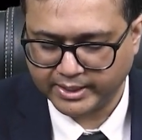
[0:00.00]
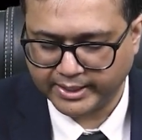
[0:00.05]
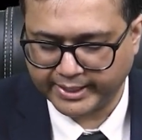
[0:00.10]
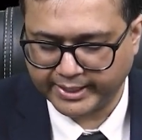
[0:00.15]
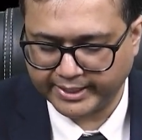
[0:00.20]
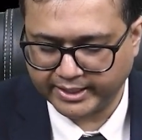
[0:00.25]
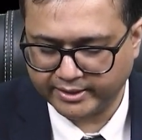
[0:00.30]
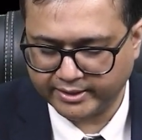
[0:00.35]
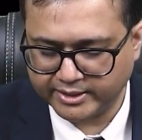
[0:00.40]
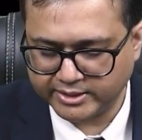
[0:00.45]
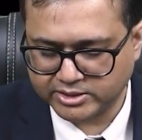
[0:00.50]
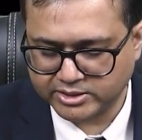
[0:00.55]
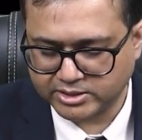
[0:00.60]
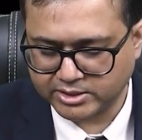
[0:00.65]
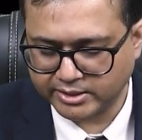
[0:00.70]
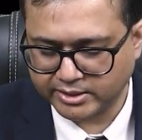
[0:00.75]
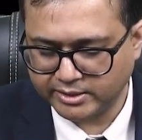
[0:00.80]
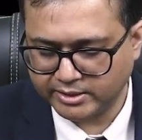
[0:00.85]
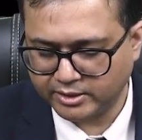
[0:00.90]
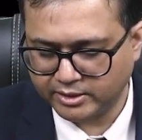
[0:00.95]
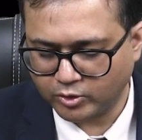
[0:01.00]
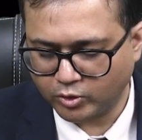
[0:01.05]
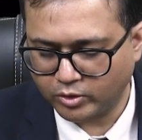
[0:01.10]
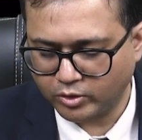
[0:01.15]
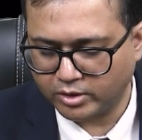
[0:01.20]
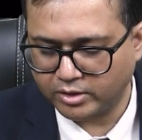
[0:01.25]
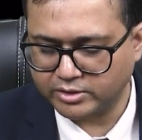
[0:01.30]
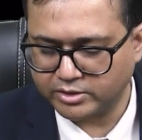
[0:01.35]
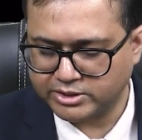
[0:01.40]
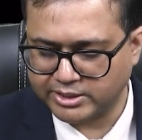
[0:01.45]
and a distant or
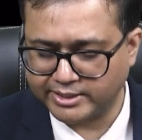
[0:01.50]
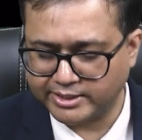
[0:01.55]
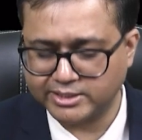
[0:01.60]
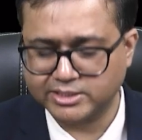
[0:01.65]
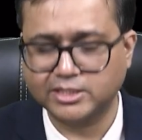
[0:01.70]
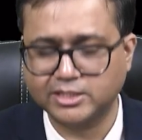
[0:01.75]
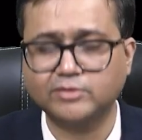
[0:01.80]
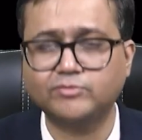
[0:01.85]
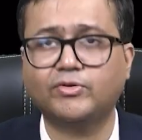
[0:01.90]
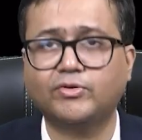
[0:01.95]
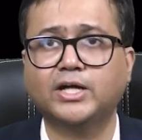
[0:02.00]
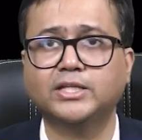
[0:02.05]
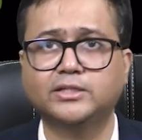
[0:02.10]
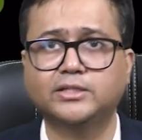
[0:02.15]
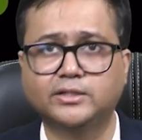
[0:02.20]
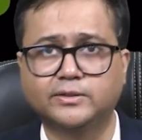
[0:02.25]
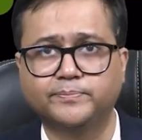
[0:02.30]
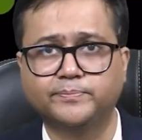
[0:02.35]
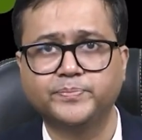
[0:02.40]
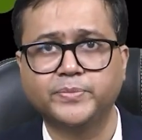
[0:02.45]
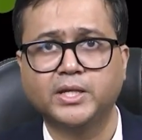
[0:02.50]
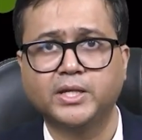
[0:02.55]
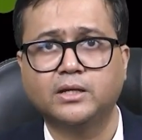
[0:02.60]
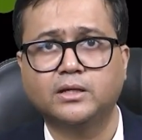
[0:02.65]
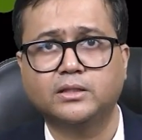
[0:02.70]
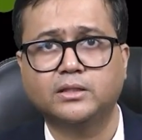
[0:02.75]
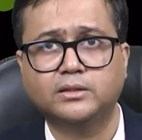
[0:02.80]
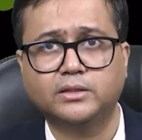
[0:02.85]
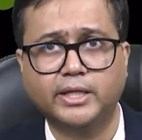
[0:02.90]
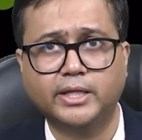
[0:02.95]
a sadistic father,
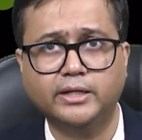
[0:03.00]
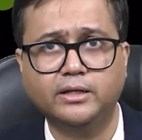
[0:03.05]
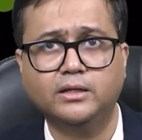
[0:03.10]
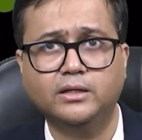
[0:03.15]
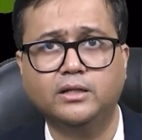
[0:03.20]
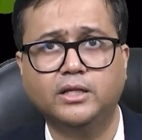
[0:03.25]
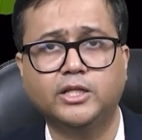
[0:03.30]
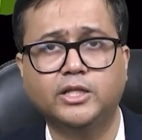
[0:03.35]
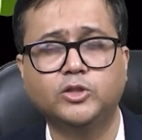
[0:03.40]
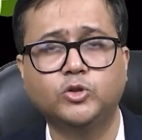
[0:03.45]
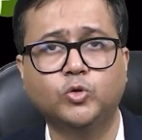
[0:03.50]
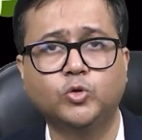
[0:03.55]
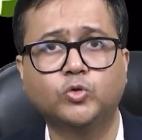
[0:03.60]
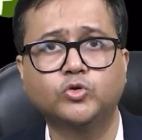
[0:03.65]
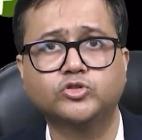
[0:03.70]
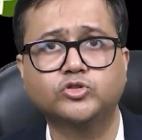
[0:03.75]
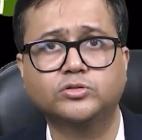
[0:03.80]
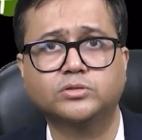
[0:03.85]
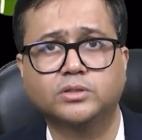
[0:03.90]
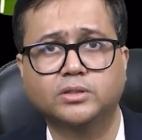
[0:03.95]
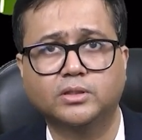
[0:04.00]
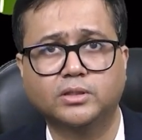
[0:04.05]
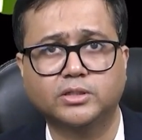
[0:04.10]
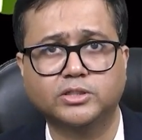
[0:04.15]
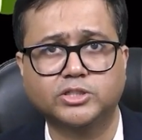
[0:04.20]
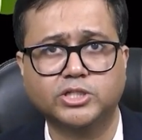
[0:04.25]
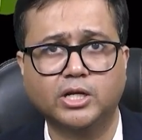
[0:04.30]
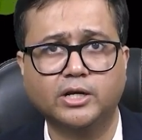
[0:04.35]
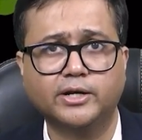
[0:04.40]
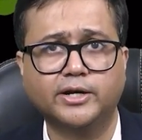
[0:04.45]
then in those
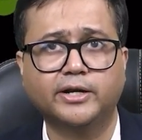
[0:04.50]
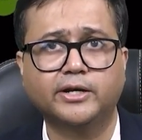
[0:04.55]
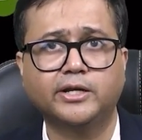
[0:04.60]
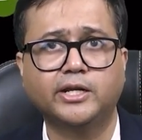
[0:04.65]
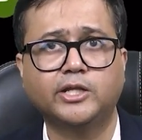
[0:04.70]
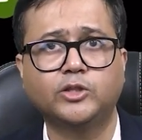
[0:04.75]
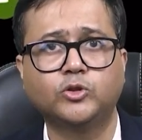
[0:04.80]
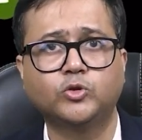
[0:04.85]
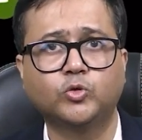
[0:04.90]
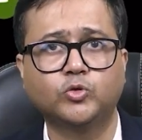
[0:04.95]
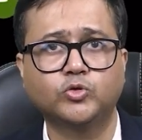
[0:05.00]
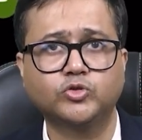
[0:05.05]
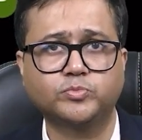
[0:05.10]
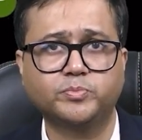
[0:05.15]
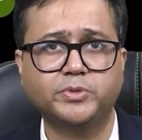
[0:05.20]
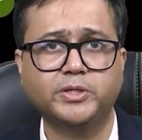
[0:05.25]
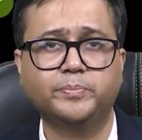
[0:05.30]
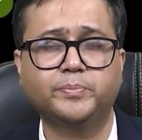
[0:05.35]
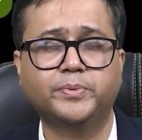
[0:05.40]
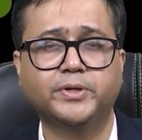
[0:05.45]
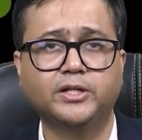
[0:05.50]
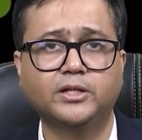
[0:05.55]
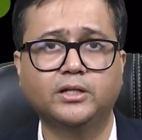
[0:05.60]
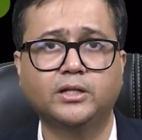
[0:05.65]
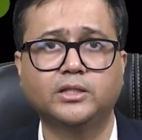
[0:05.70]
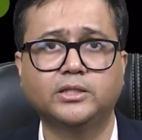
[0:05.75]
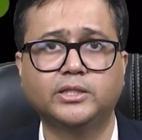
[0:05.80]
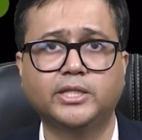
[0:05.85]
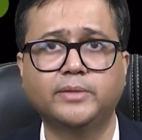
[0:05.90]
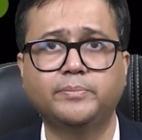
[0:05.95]
children, in those people,
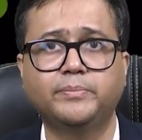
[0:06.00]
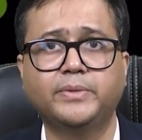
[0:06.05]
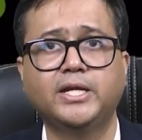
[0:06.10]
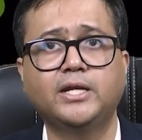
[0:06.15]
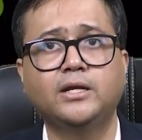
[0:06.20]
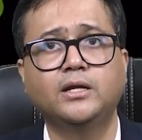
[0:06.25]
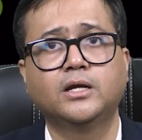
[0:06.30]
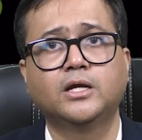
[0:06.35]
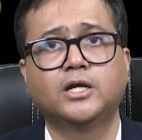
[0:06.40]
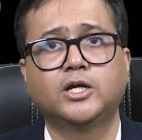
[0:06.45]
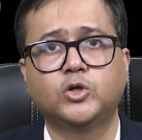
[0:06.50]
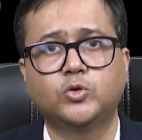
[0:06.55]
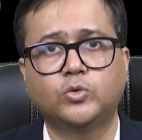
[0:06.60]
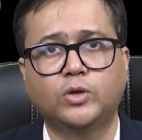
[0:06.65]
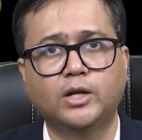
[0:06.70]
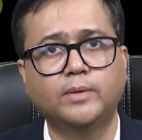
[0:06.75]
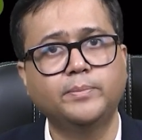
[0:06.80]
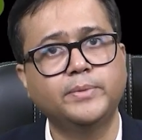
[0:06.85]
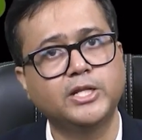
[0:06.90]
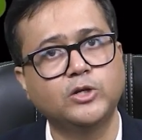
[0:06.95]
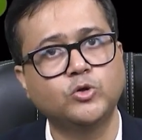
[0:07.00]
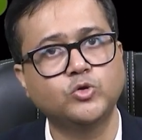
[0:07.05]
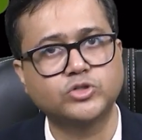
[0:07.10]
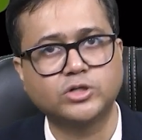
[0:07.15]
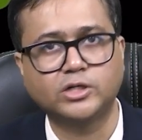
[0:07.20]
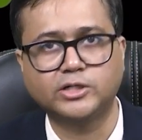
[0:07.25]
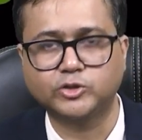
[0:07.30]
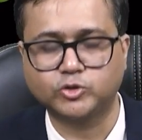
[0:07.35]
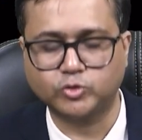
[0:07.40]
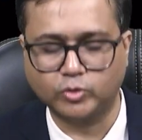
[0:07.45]
they may develop
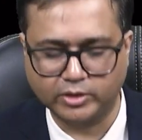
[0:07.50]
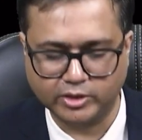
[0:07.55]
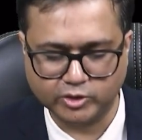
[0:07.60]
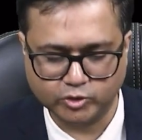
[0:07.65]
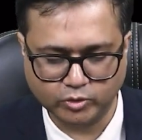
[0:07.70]
delusional disorder.